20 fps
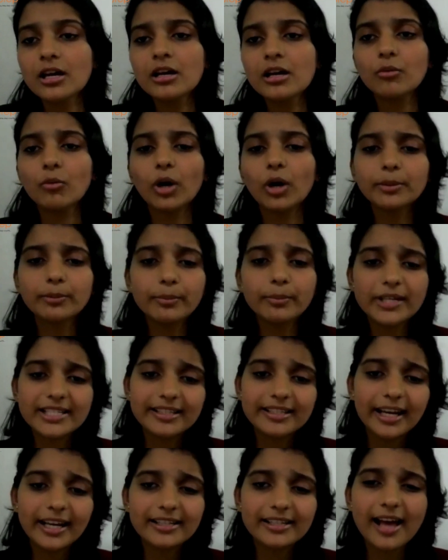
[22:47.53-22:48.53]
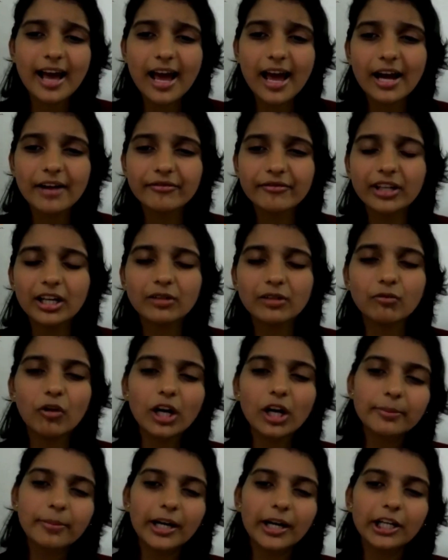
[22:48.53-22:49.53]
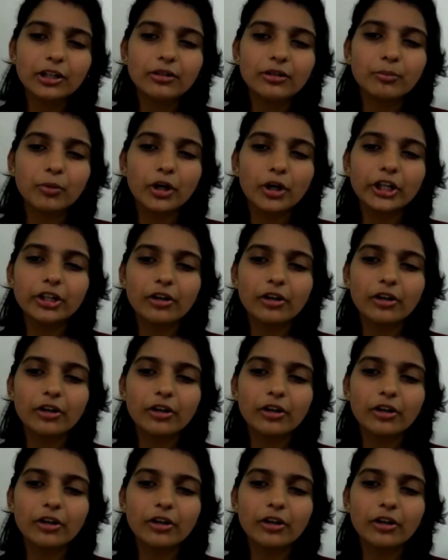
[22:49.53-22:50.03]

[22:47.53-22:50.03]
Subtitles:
What mistakes I have done, what point